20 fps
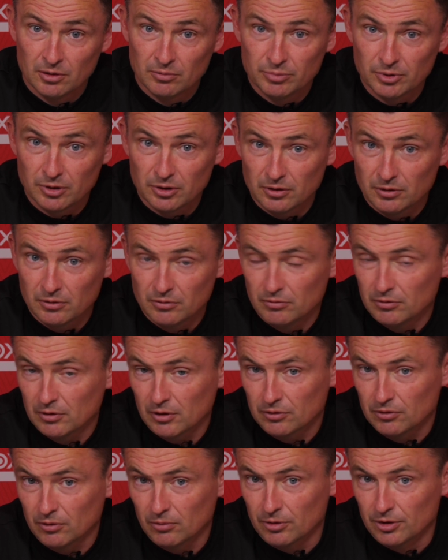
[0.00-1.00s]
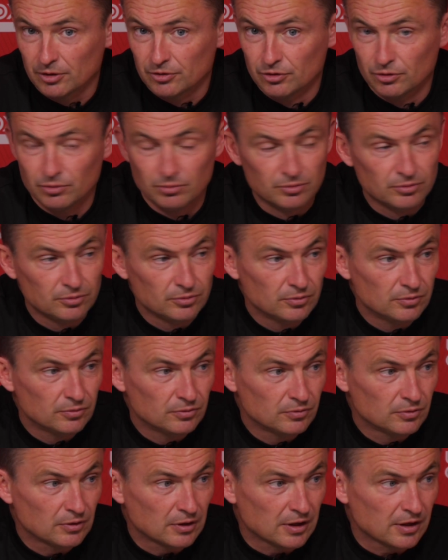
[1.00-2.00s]
But I don't want to do,
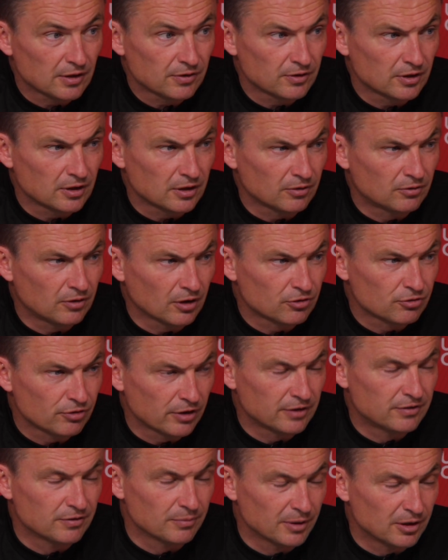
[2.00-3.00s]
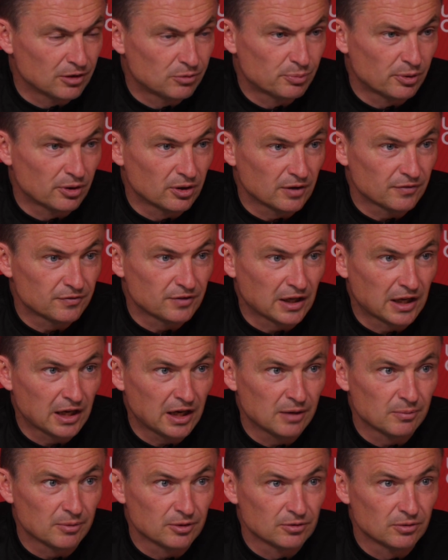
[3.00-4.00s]
and I think I tried to make this point after the
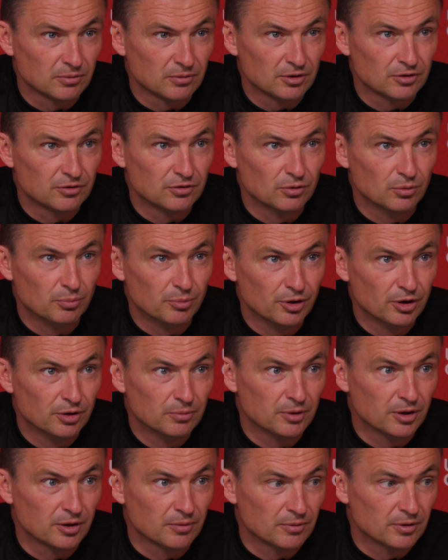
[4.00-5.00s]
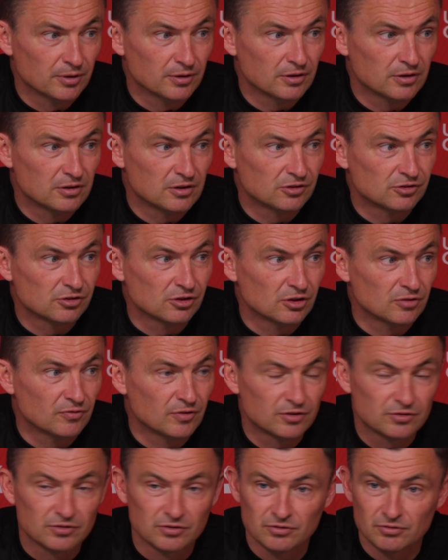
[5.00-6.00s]
game, I don't want to do Birmingham a
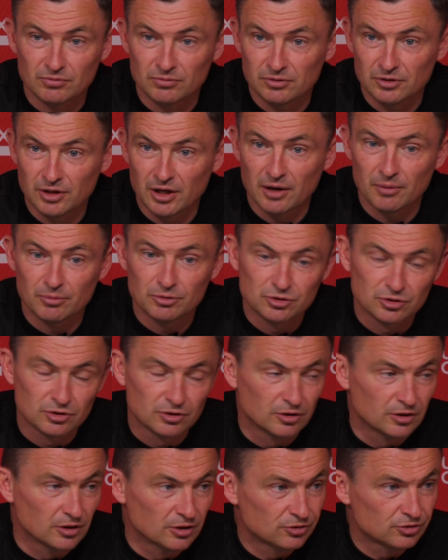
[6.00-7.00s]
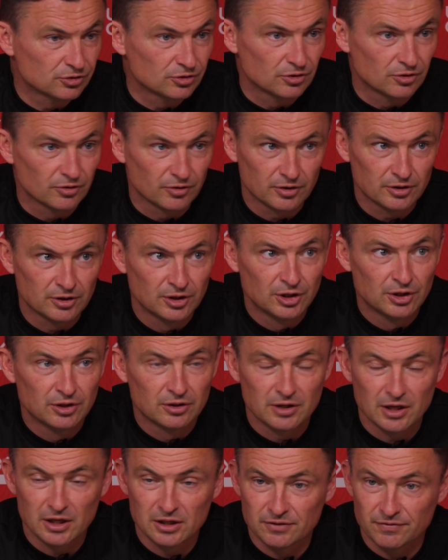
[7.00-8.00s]
disservice and, yeah, we should have done this, should have done that.
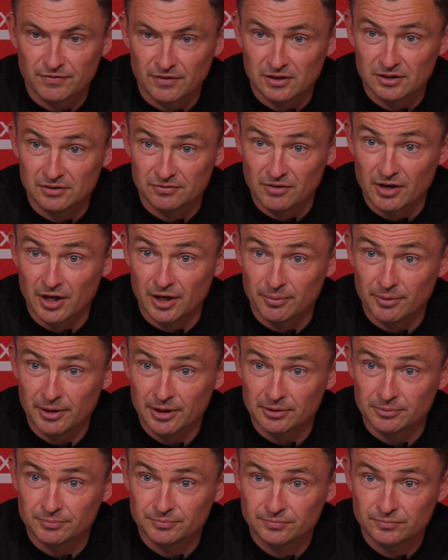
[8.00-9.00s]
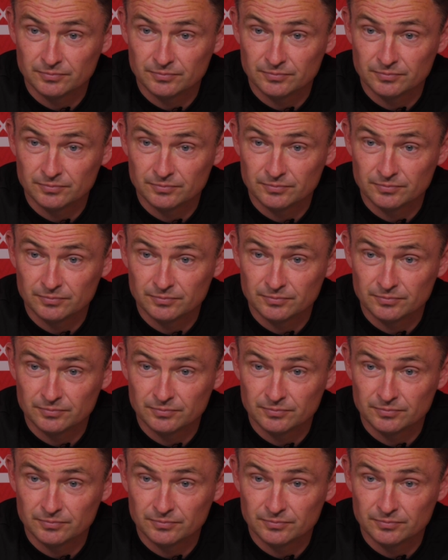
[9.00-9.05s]
They defended very well.